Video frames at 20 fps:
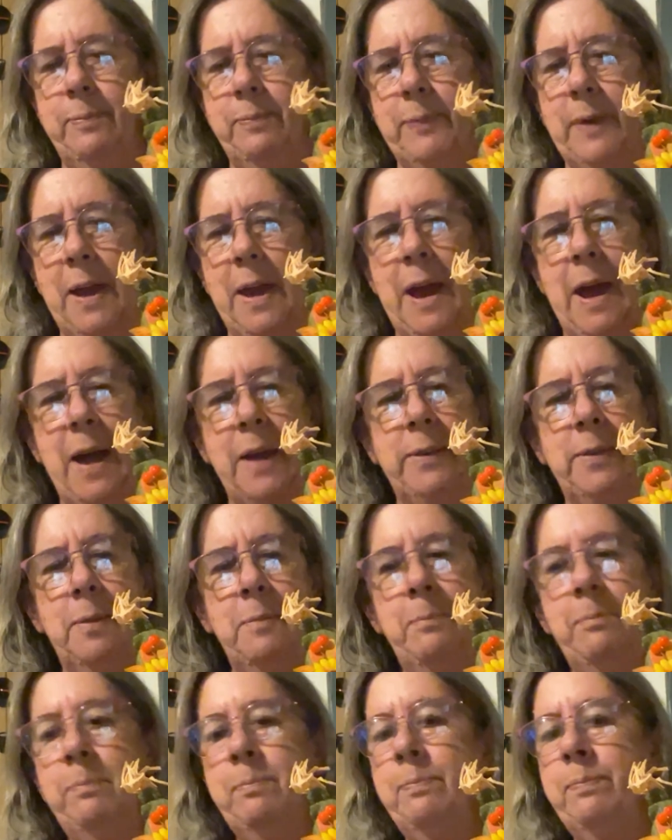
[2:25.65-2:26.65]
I had
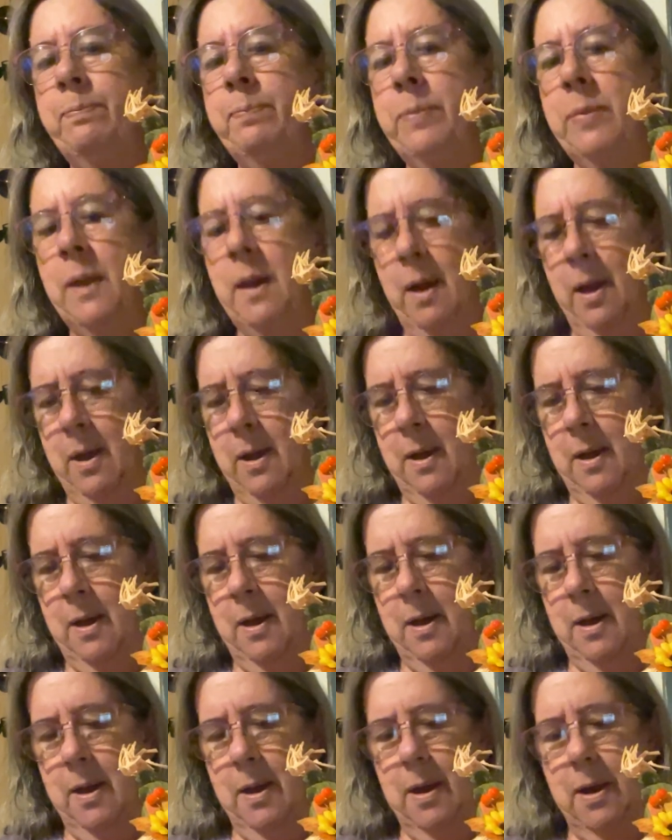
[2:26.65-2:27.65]
them,
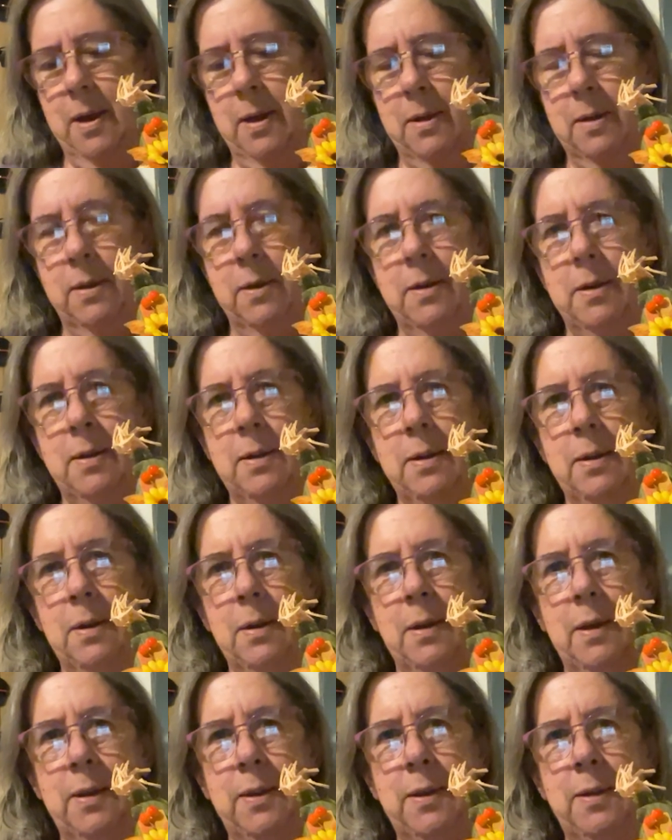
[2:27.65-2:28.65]
and
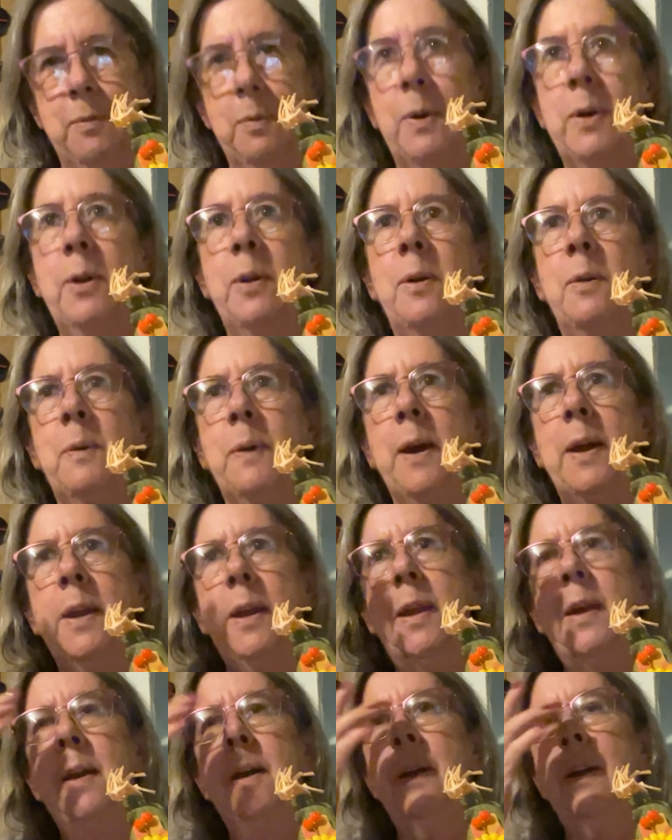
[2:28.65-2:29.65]
I did one
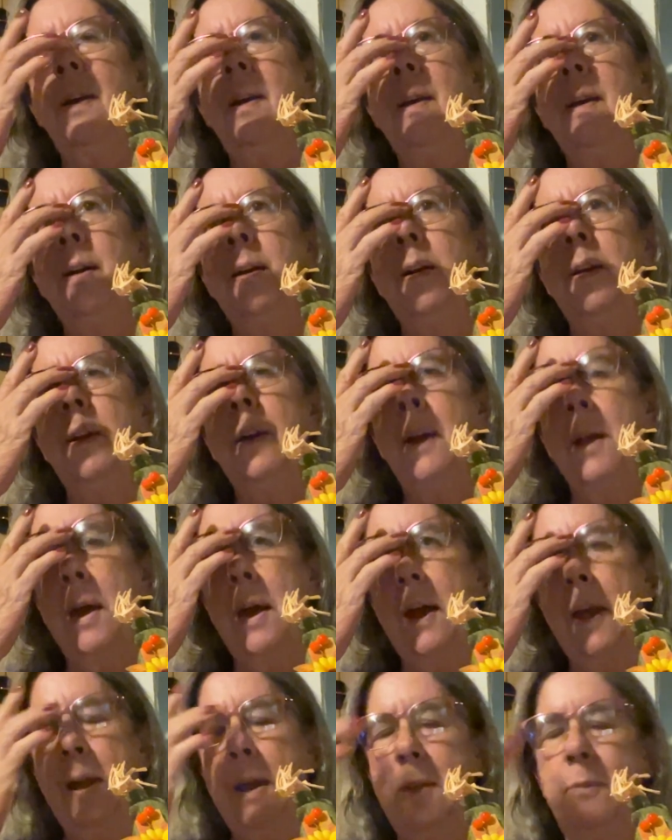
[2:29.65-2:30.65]
already,
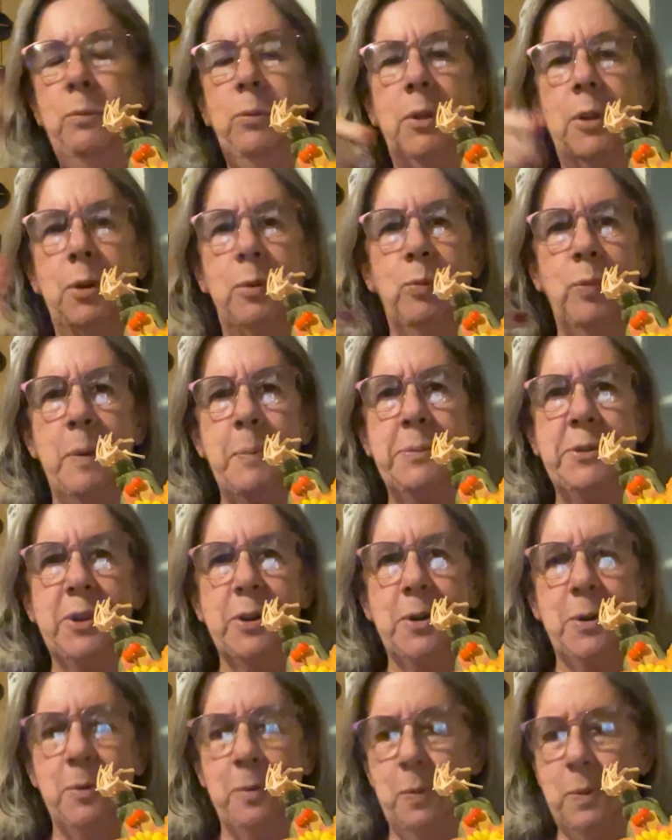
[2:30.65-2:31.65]
a little
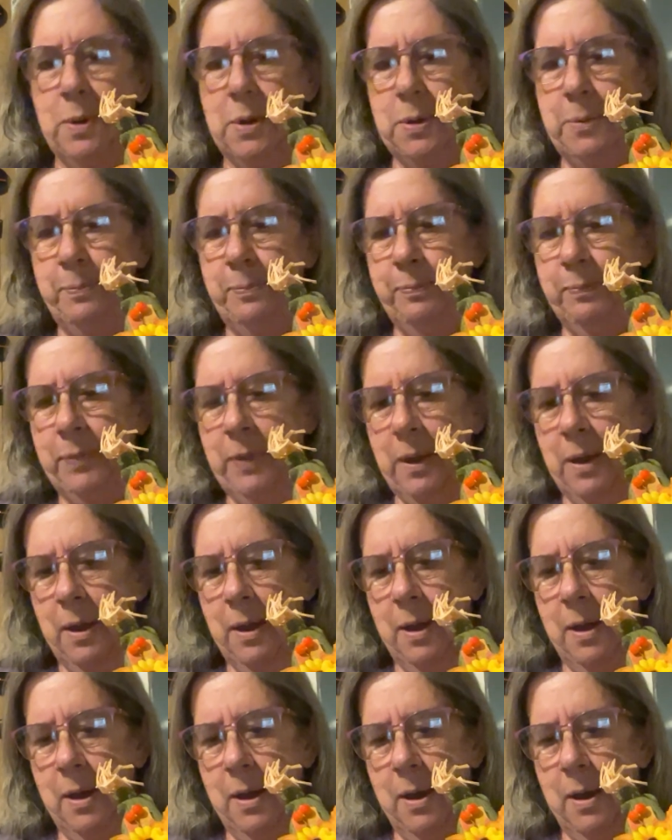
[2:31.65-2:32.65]
whimsical one
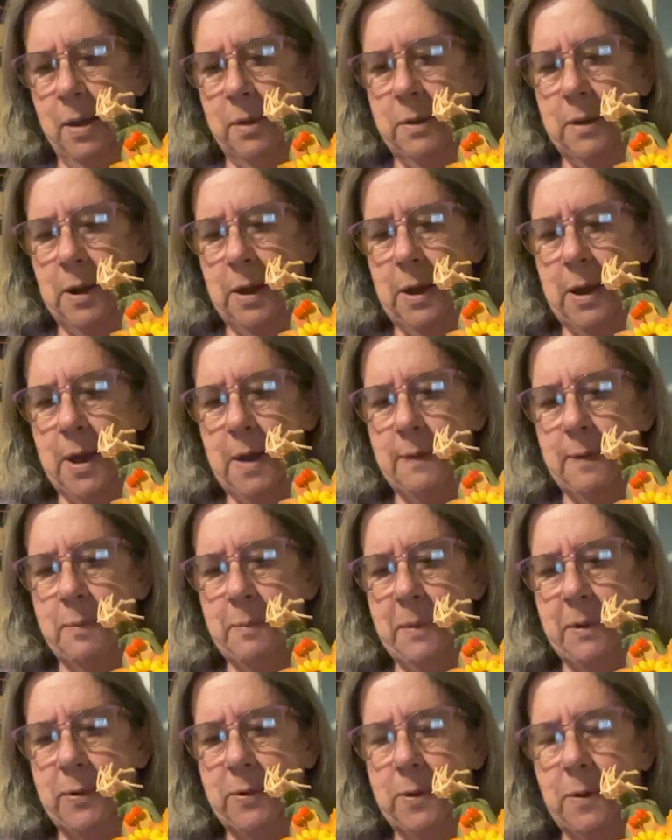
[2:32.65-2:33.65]
that I have in
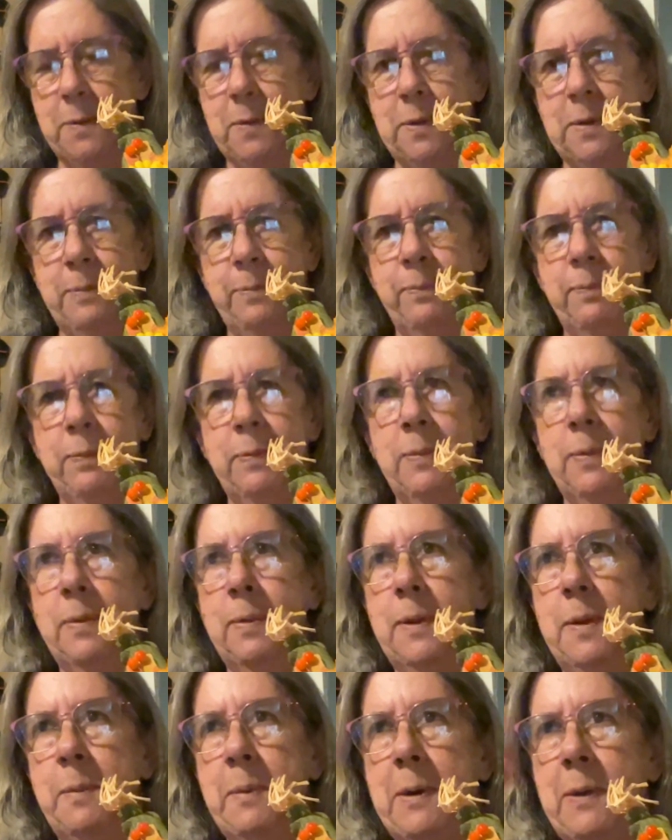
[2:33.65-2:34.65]
my
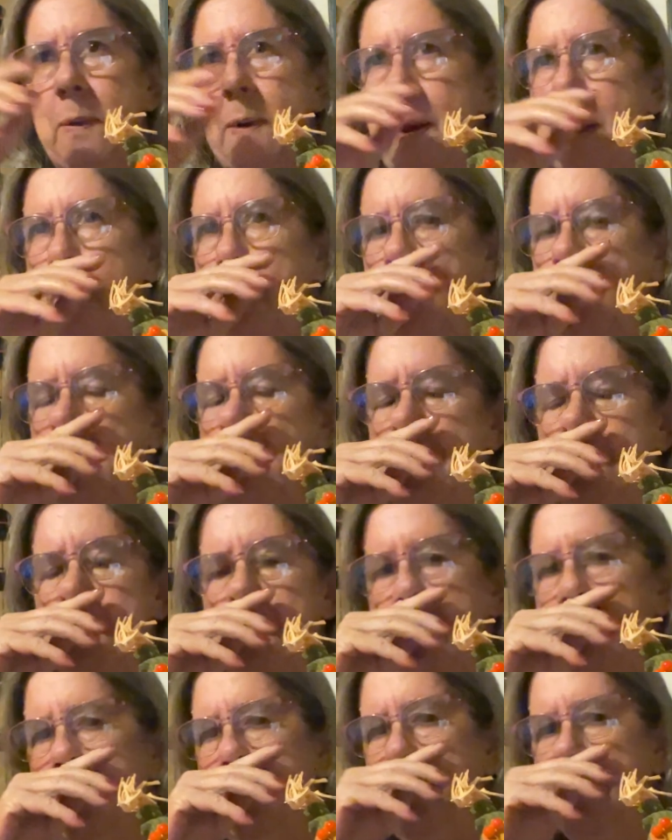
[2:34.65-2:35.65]
craft room
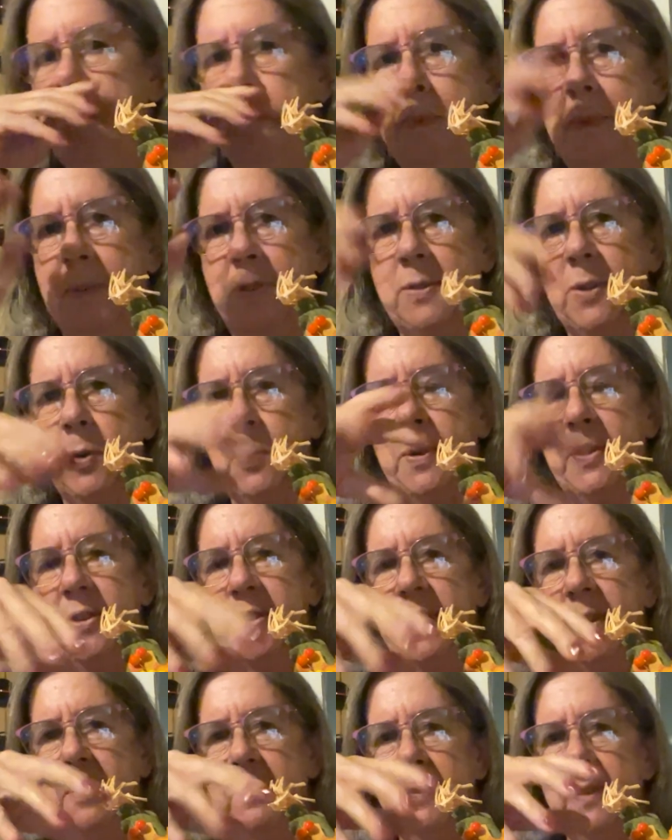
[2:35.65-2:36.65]
with my sewing
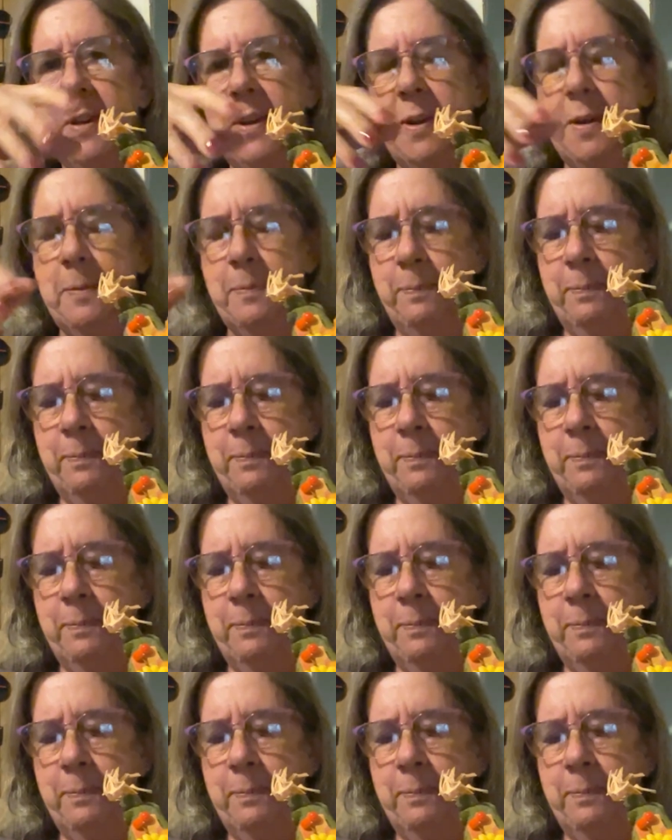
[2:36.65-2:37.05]
stuff in it.